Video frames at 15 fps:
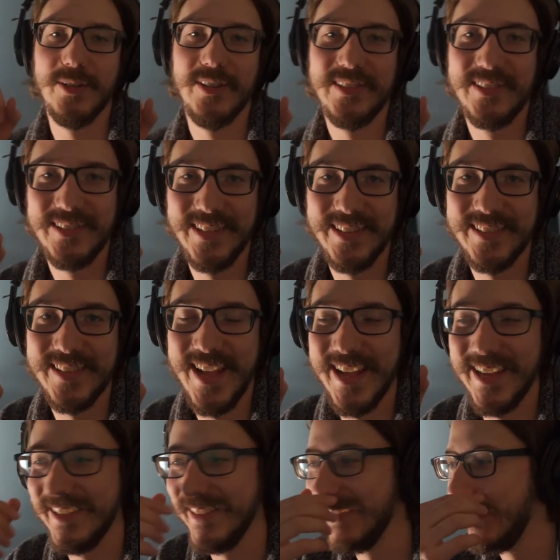Chris,
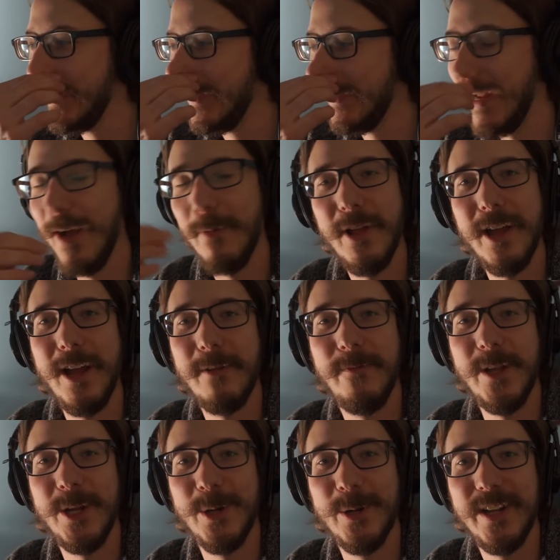exactly. Yeah, well, I
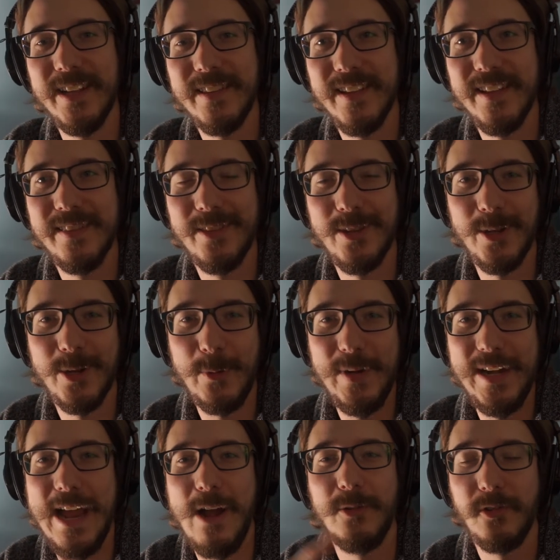figured the
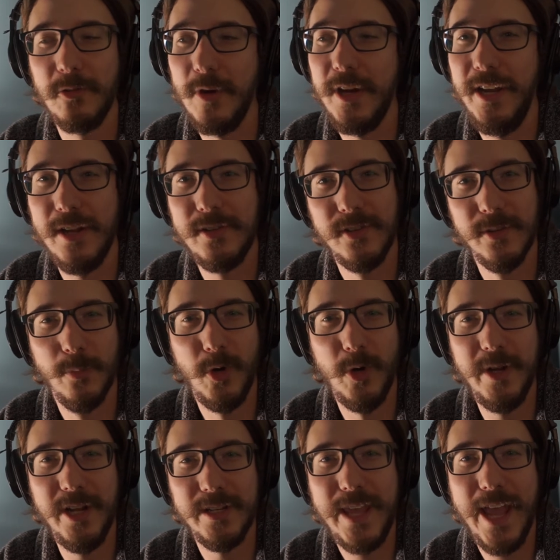greenhouse is right next to the
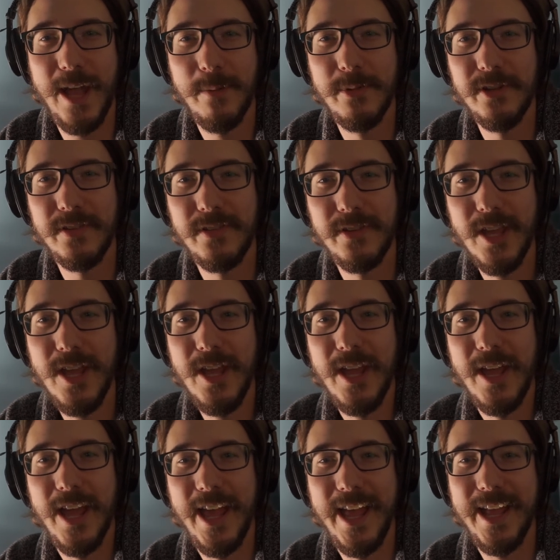brewery on campus,
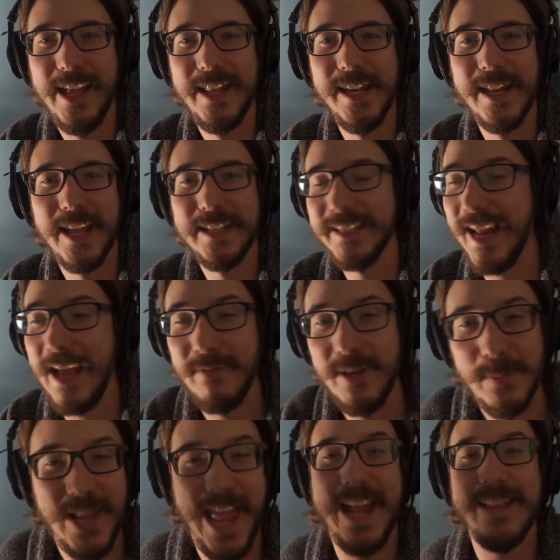and I didn't have
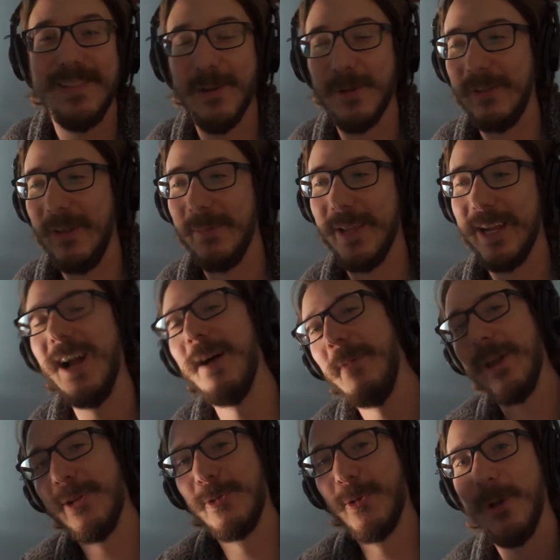any plants here, so I'm like, I
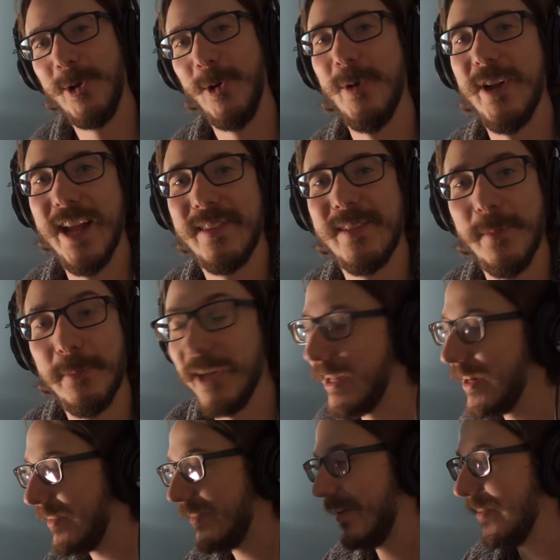might as well go get something.
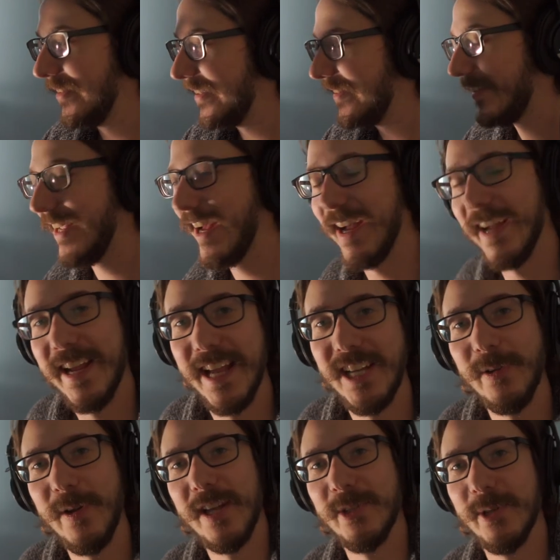And I saw this guy,
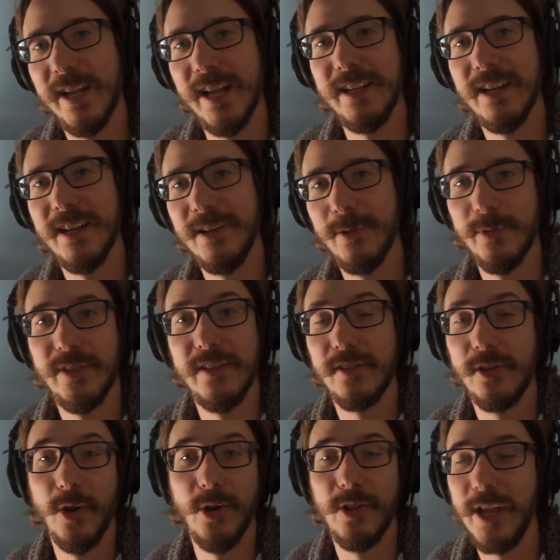Henry Henrietta, or
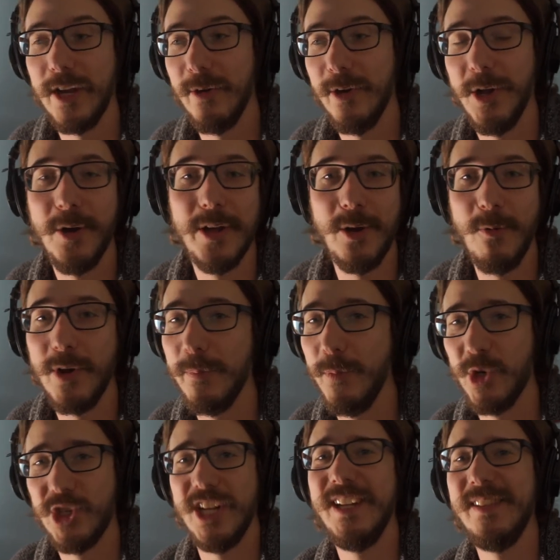this girl, I don't know. I don't want to
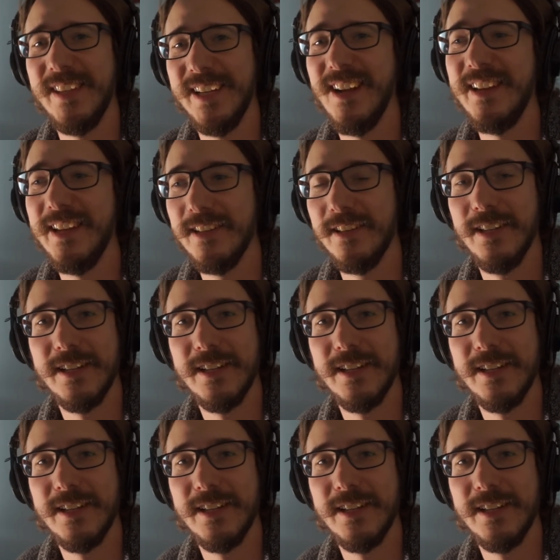push anything on it.